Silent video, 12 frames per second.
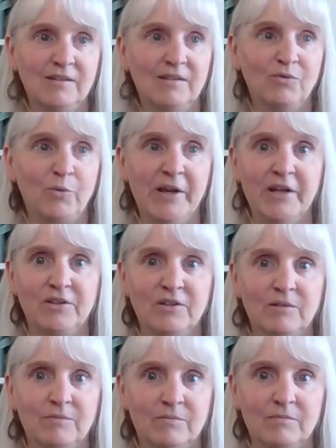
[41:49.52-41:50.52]

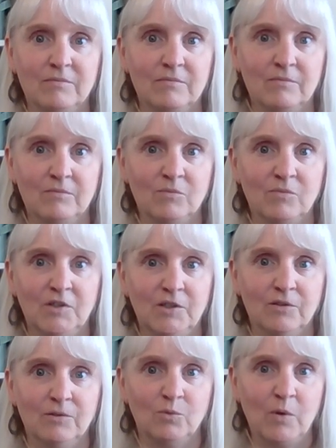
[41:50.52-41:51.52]
random, you
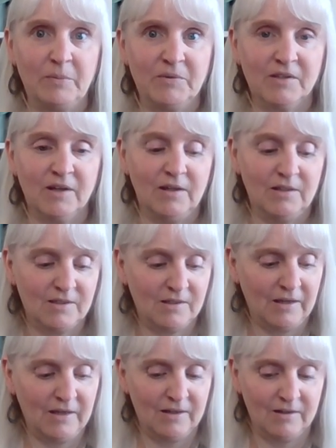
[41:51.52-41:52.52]
know, websites,
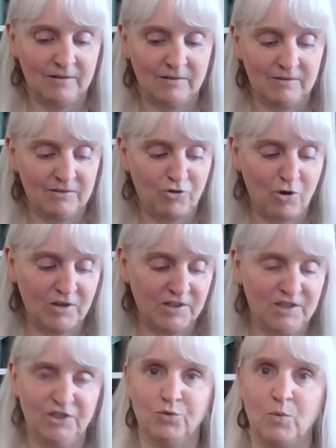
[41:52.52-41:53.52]
like
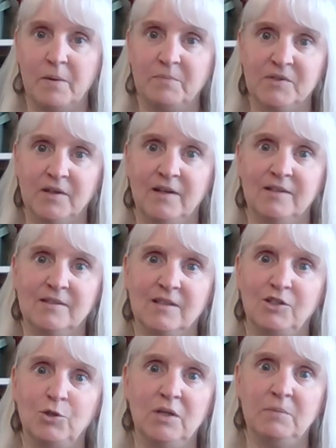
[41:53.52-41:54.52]
cross-stitch websites
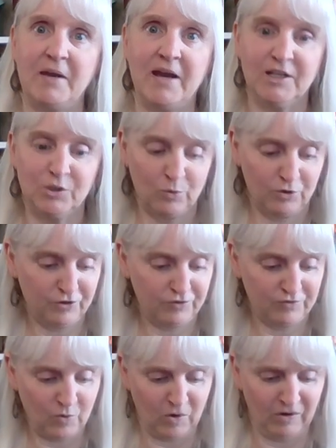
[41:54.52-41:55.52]
that you need passwords
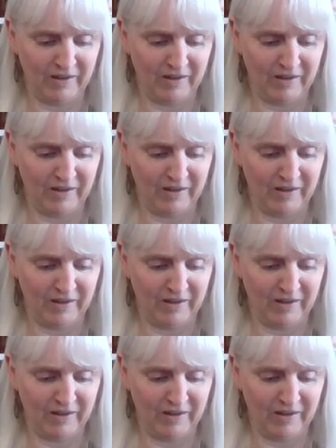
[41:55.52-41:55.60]
for.